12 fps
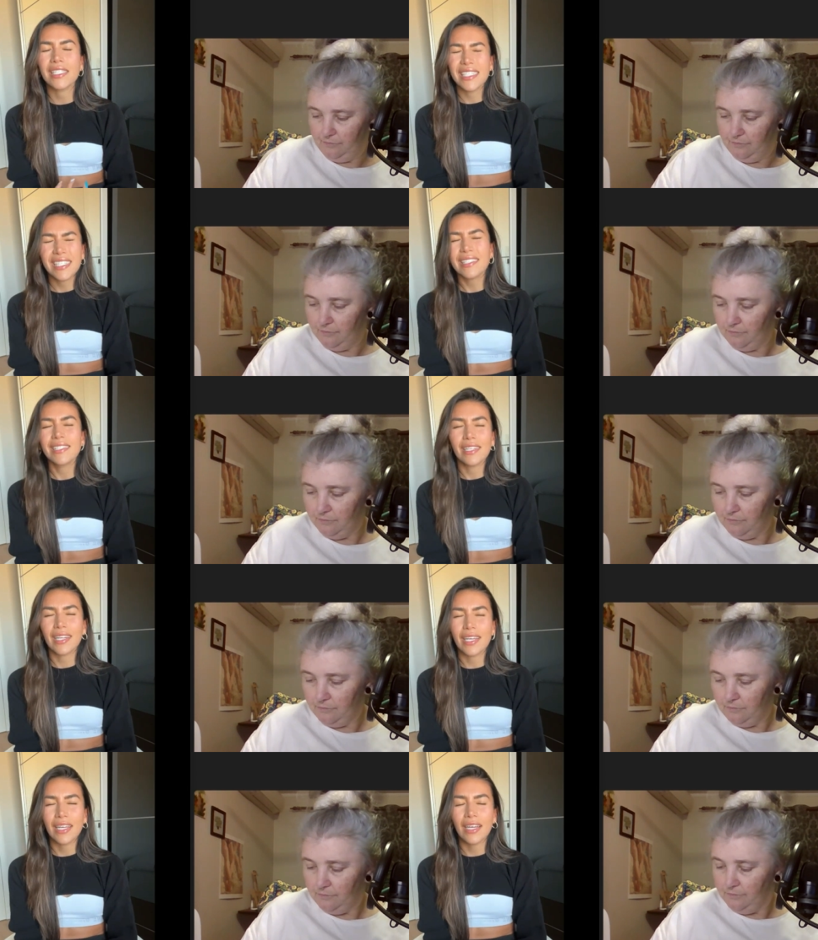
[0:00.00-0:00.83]

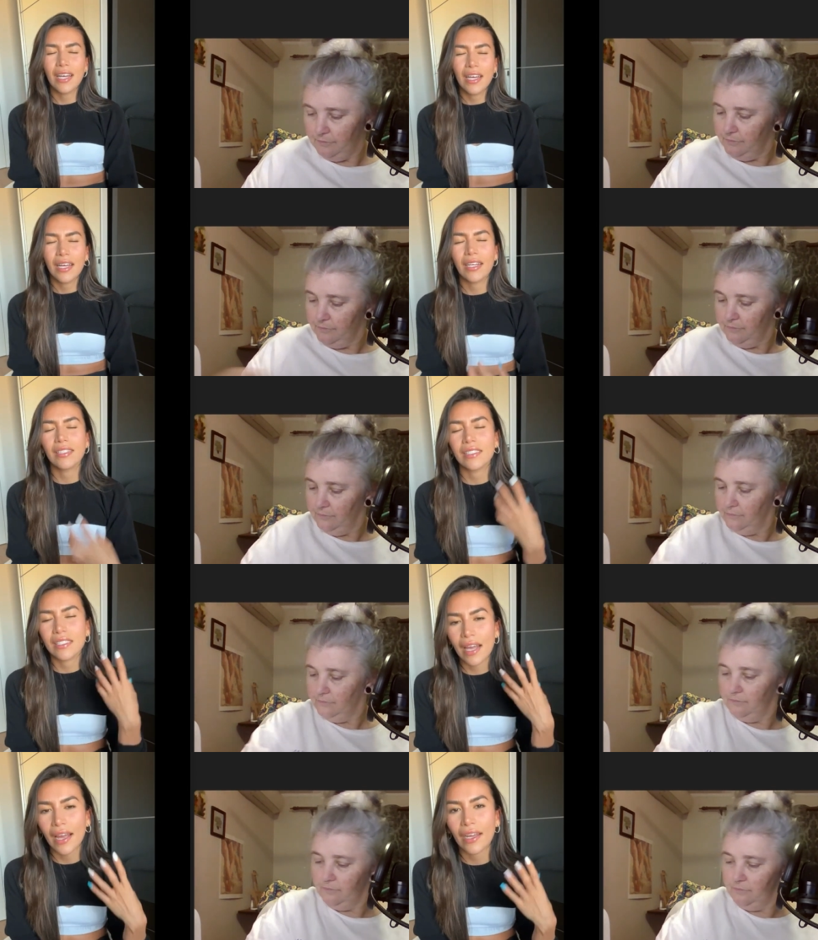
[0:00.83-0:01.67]
Speaker 1: toxicity
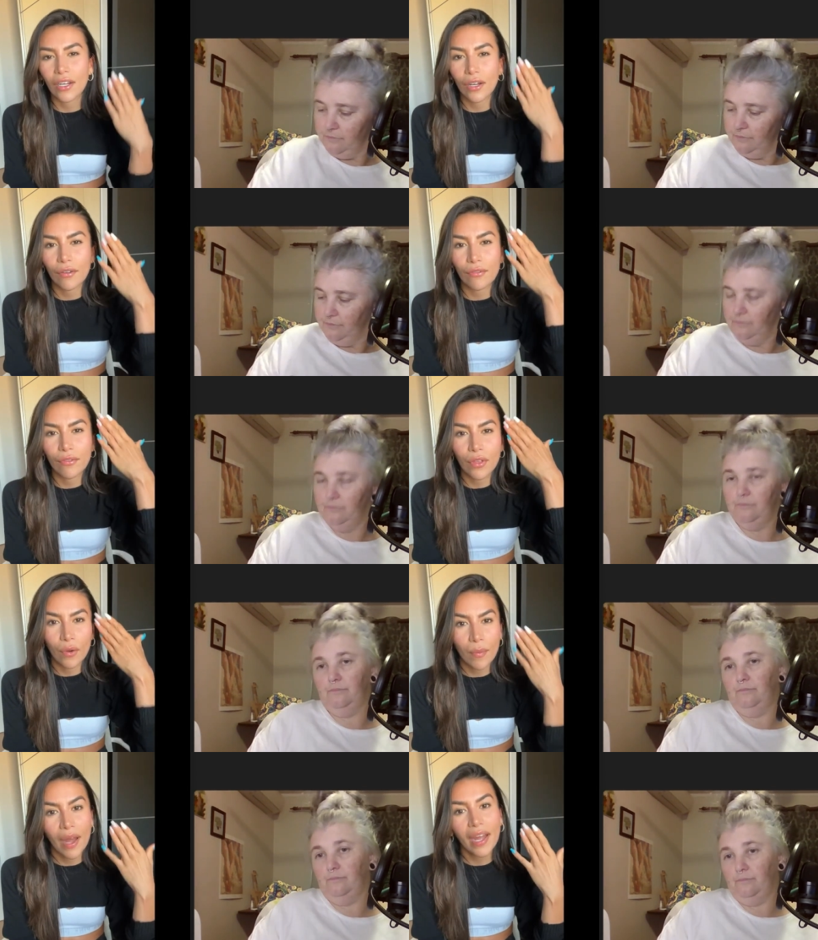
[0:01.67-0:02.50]
inside
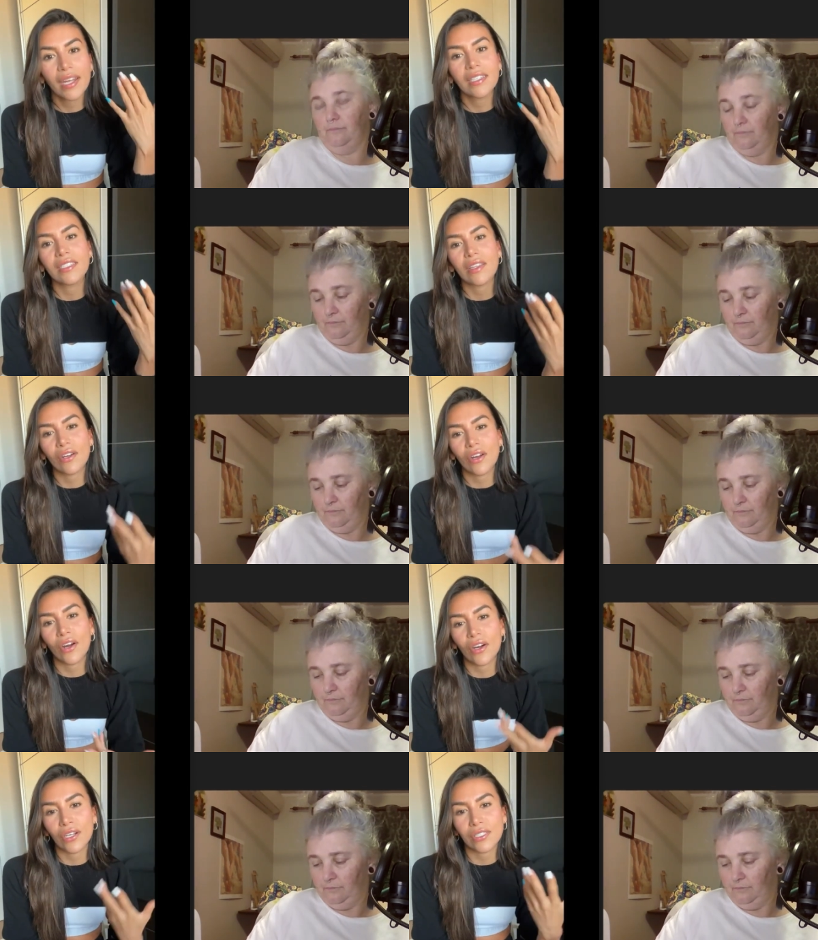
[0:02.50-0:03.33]
of their mind,
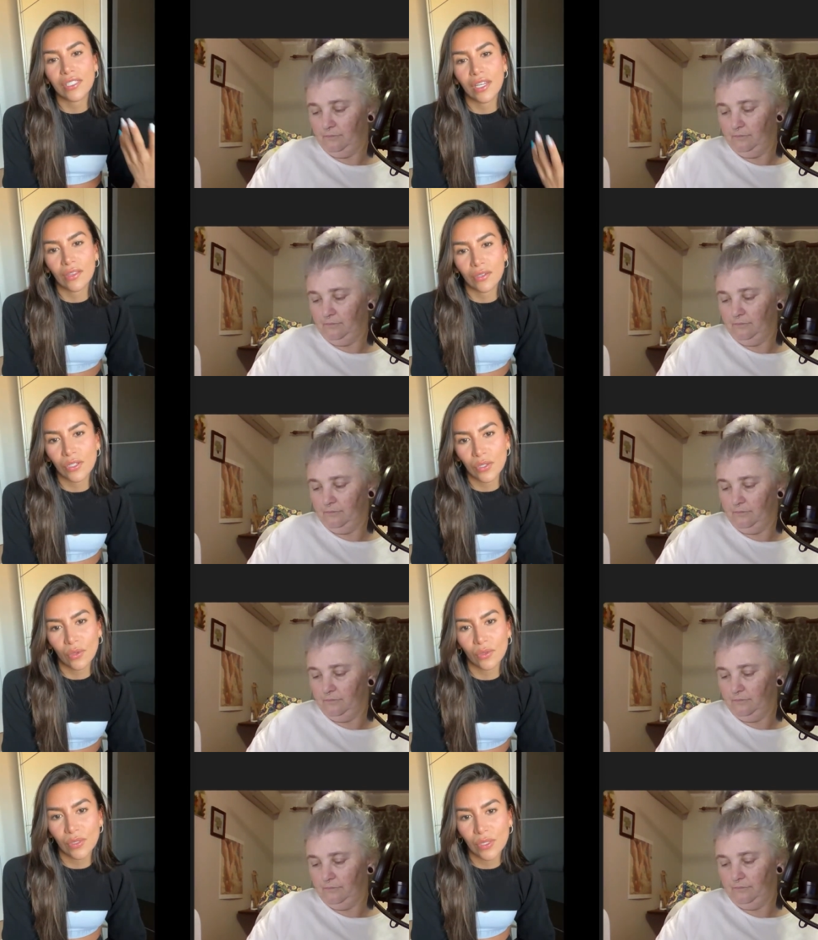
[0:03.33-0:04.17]
their hearts,
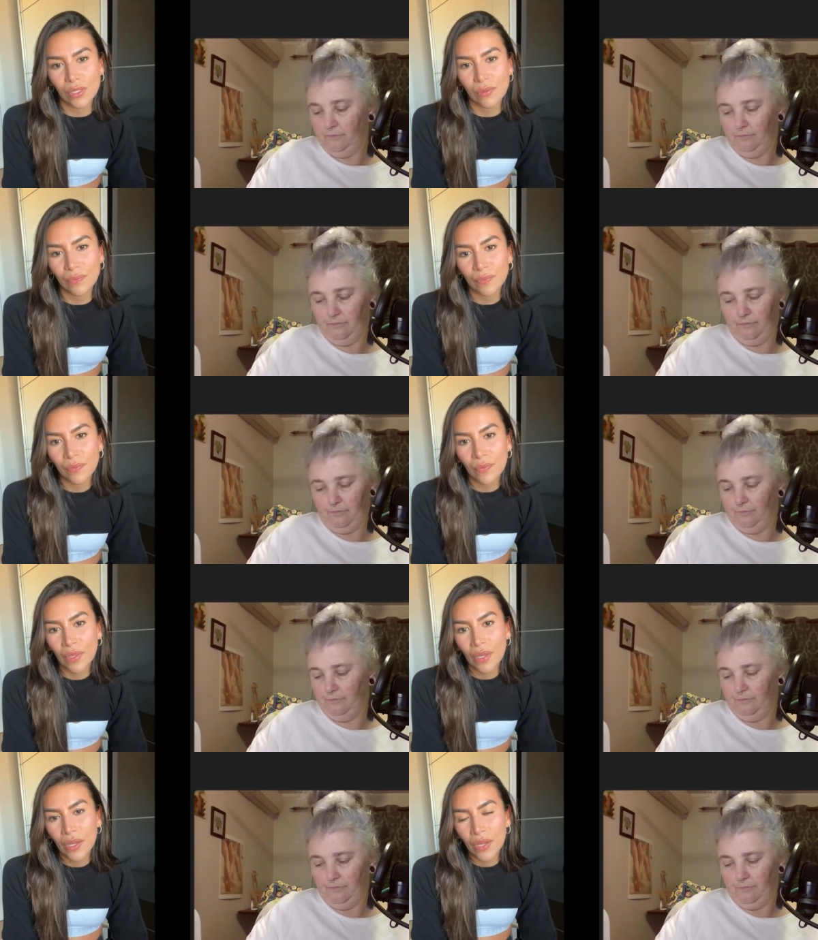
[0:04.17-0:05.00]
and their souls.
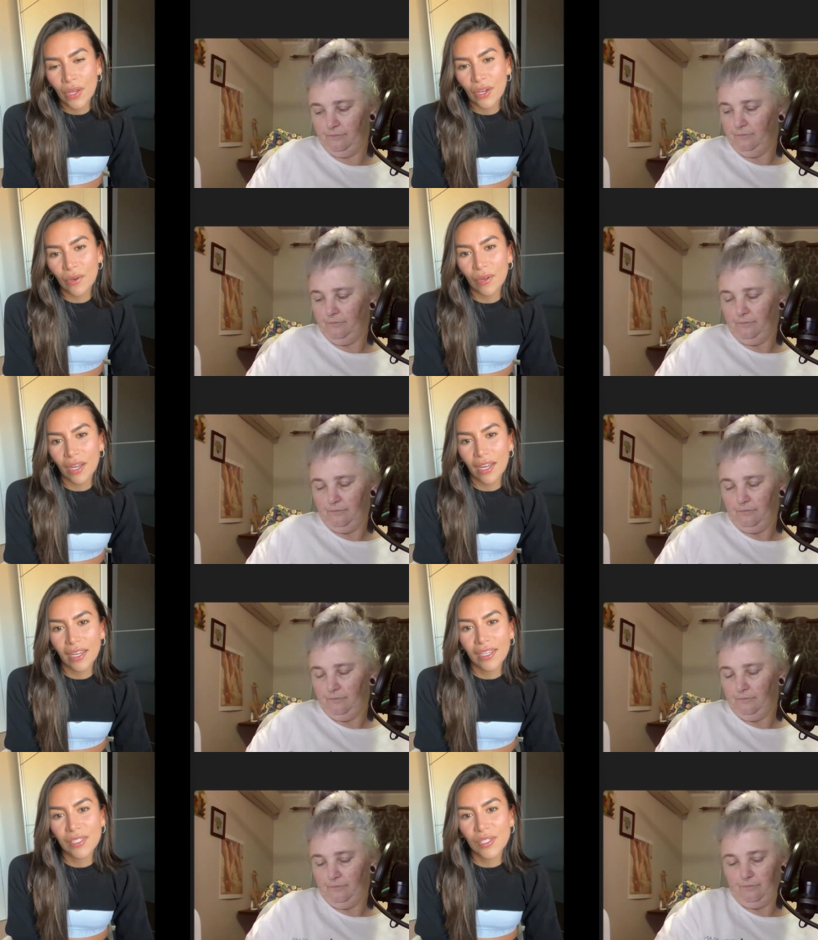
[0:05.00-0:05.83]

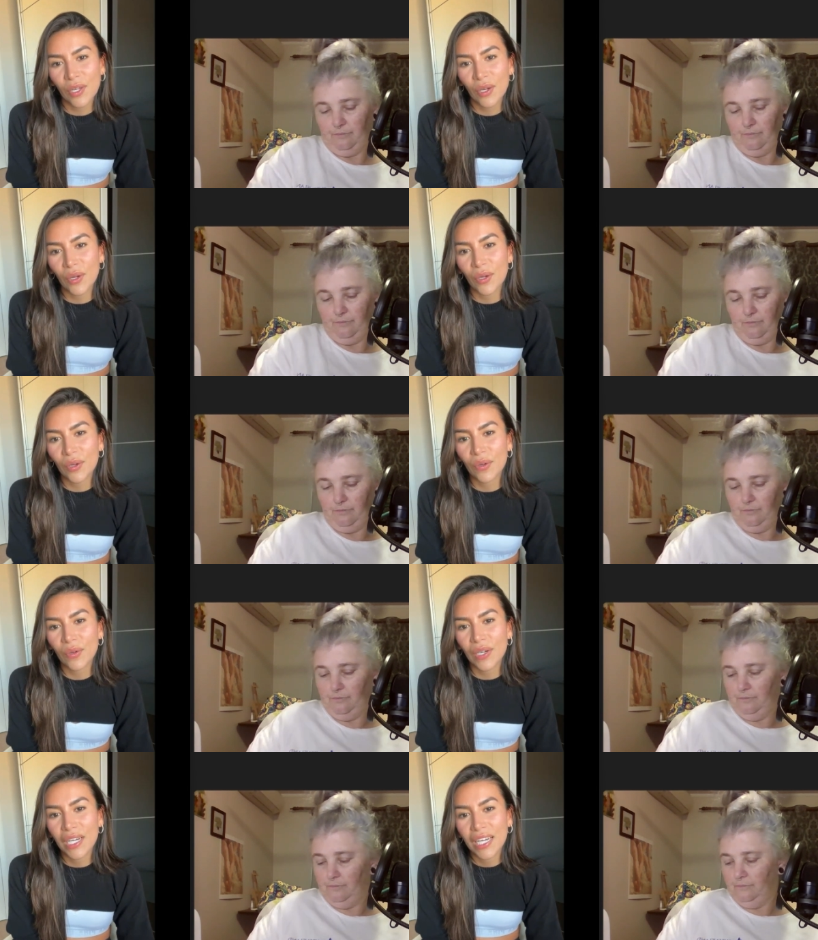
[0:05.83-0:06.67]
Okay,
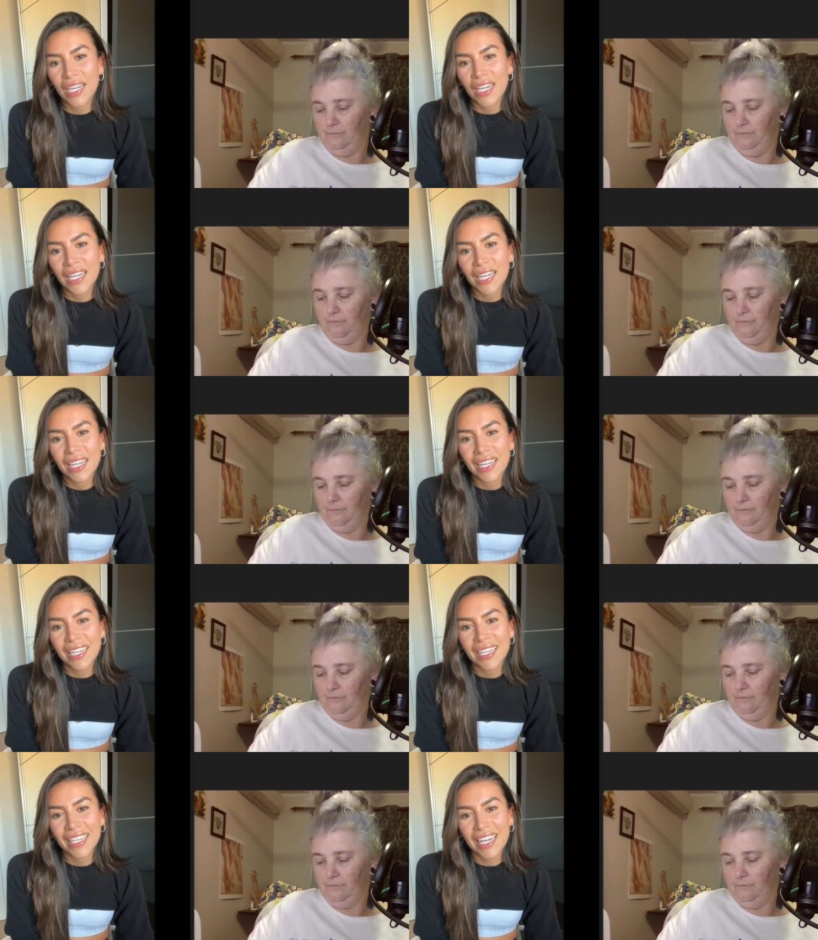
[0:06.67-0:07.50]
so
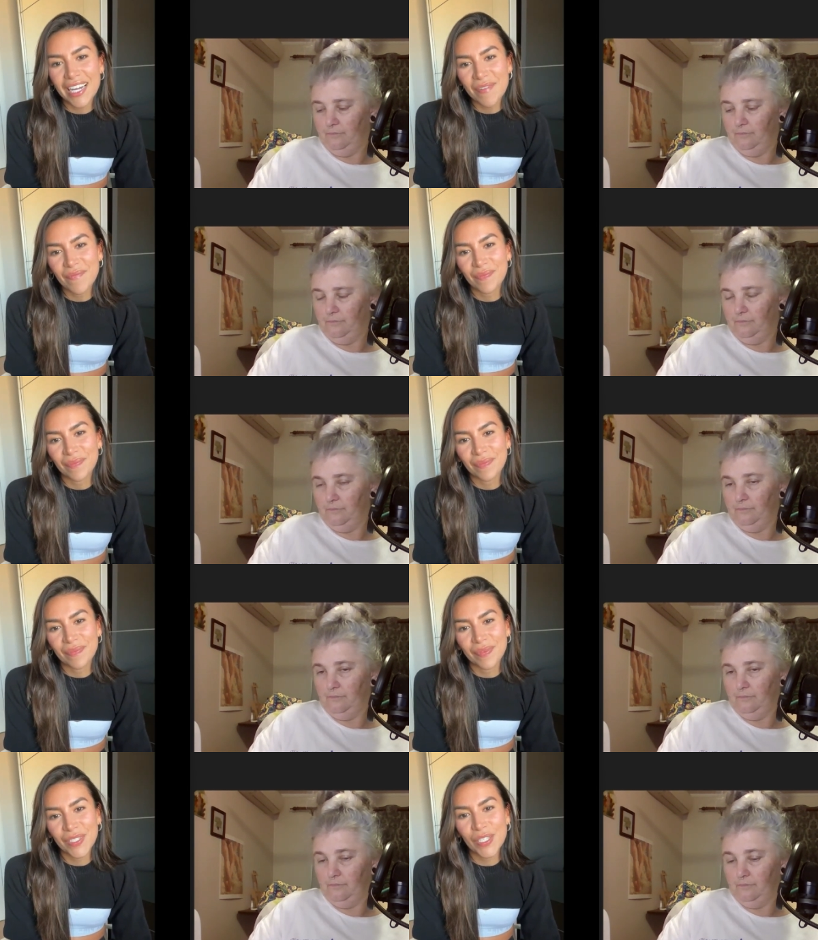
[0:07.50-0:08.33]
yeah. yeah.
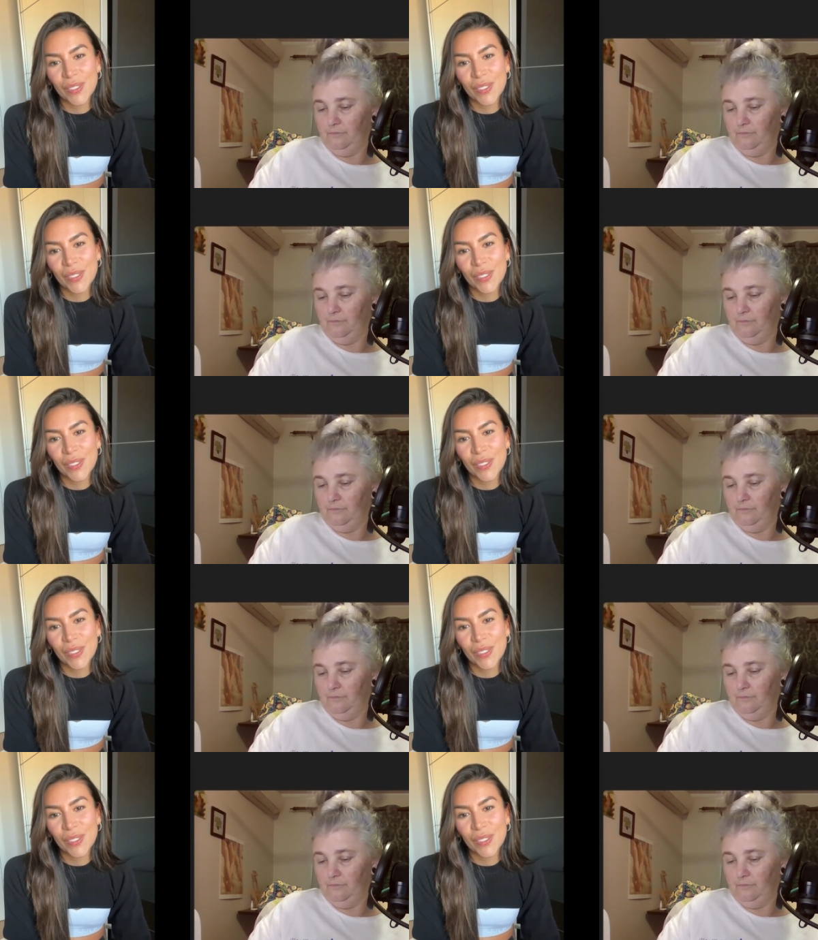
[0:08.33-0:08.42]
